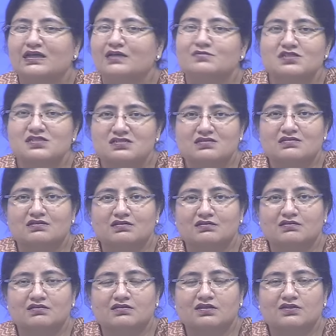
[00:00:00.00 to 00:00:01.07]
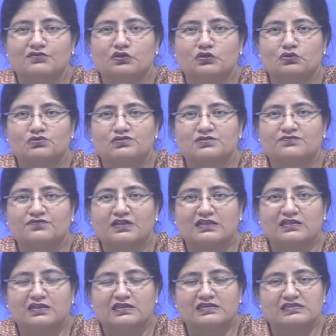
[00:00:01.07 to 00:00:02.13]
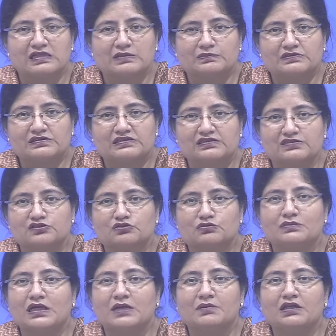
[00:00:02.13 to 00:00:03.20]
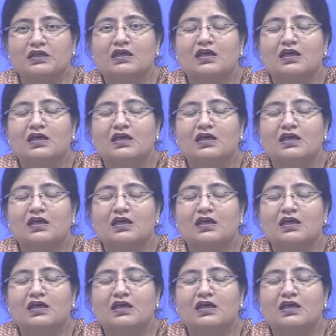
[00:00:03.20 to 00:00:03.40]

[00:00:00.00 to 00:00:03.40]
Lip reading: I'm just giving you some vague examples here. So I mean,